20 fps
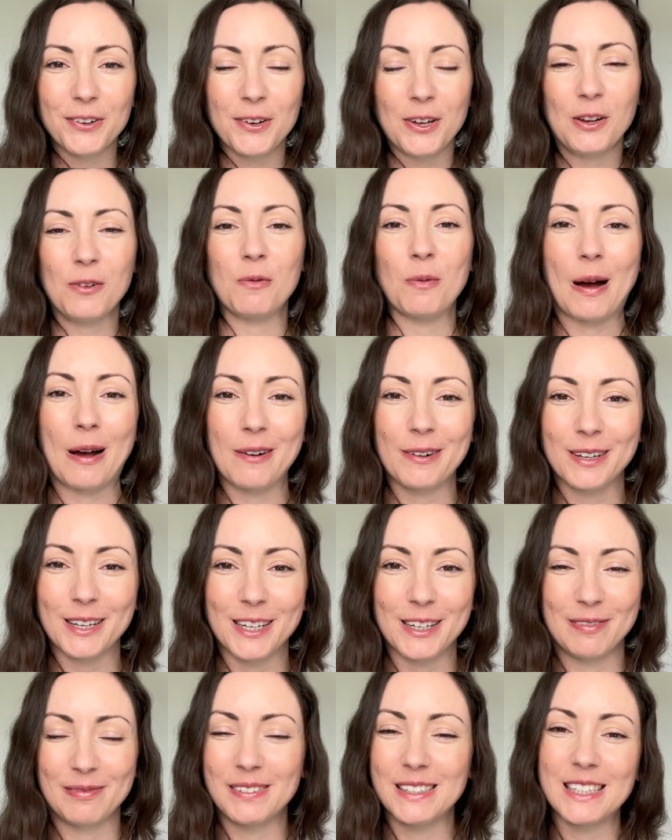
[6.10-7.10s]
and
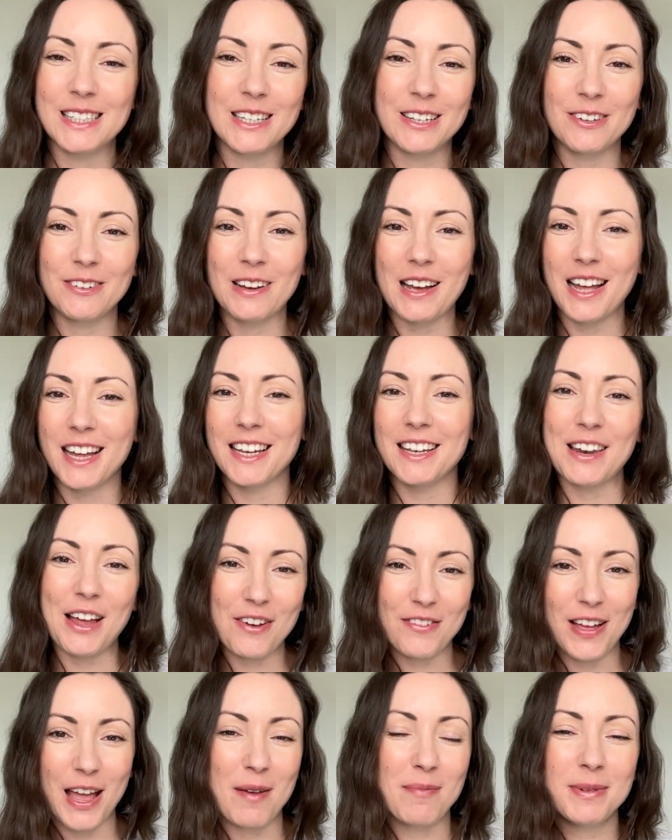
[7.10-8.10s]
welcome to
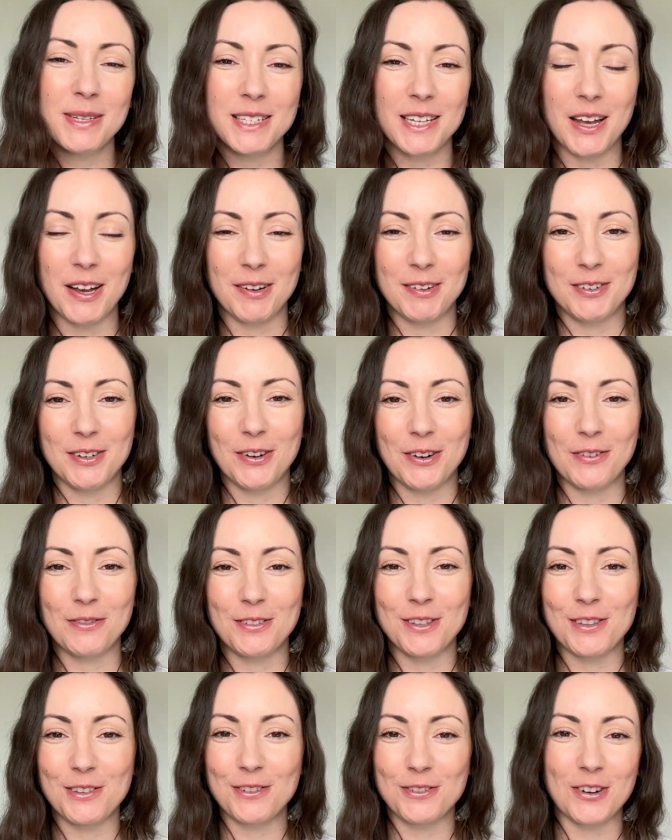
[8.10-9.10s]
another episode of
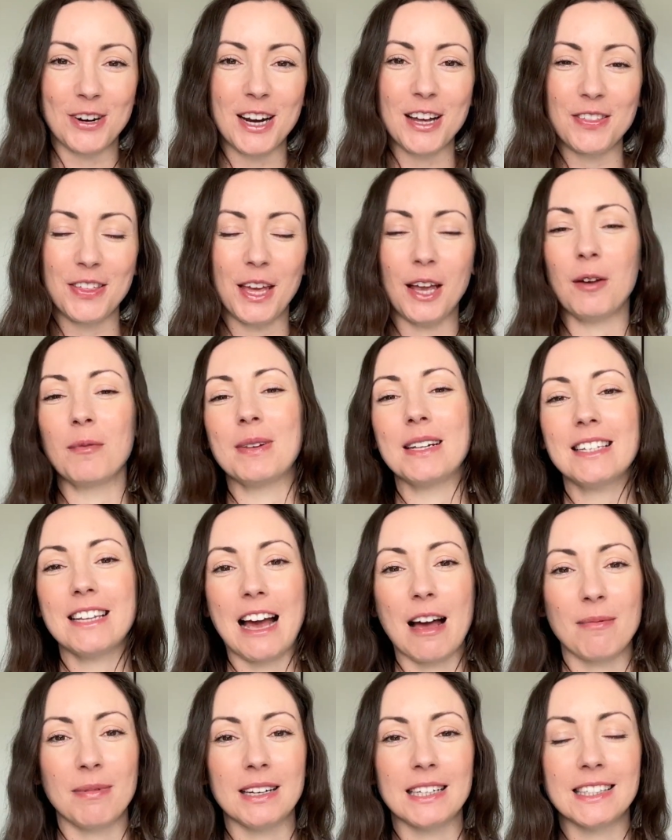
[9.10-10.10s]
the Thriving
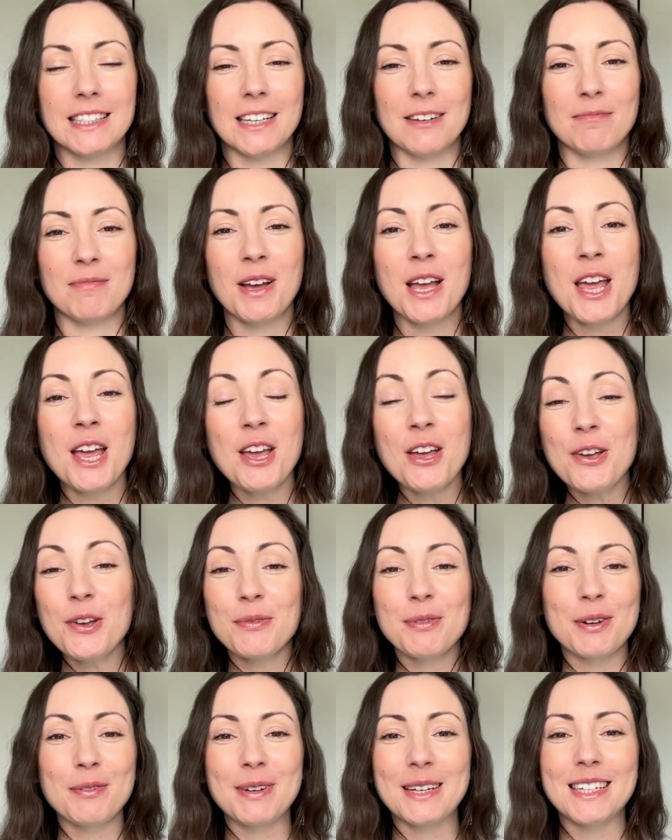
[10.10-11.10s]
Metabolism,
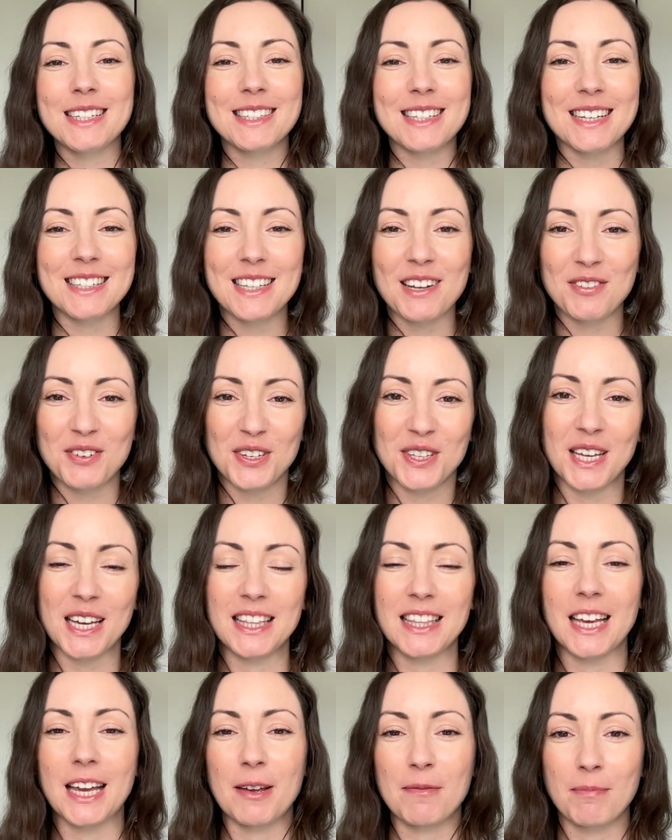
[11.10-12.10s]
where we discuss everything
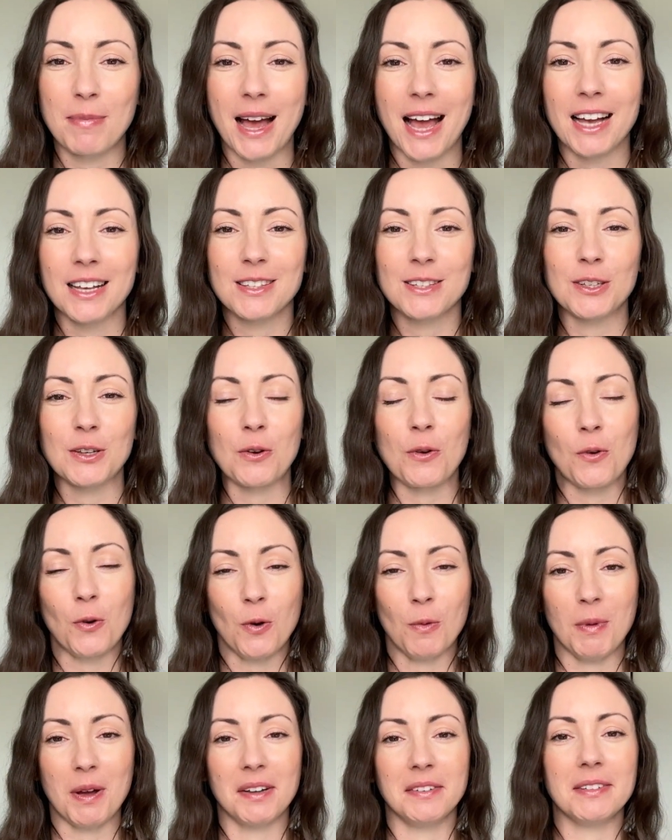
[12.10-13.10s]
that impacts your
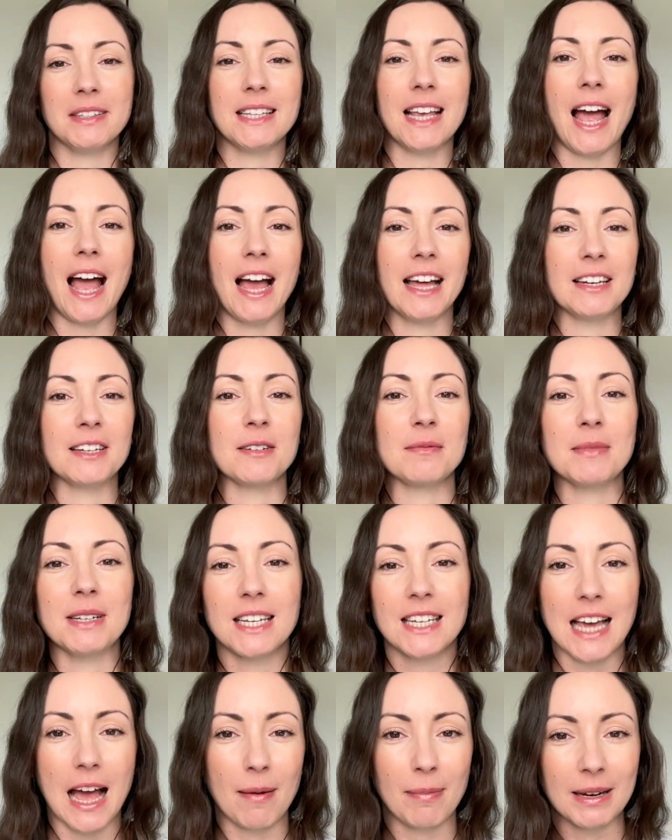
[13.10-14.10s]
hormones and
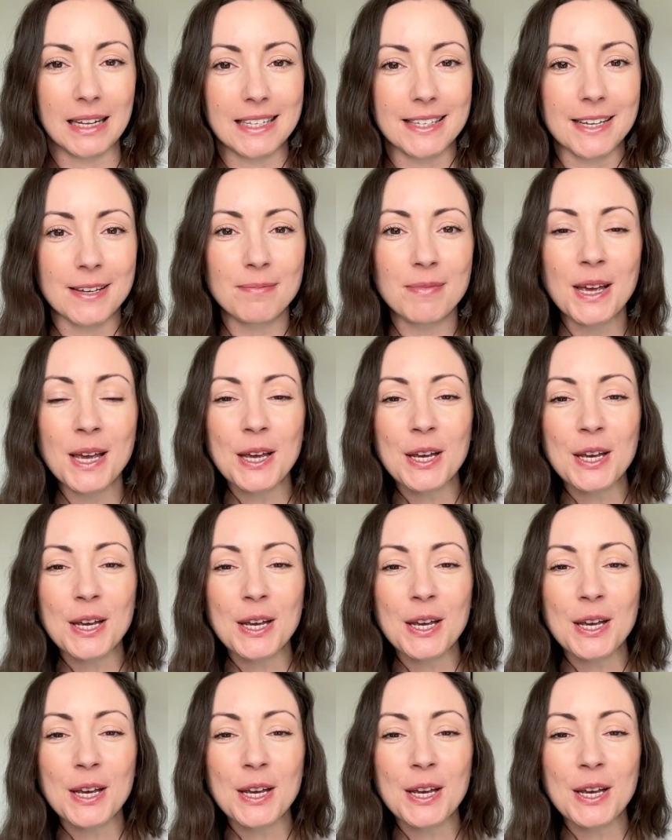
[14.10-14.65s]
metabolism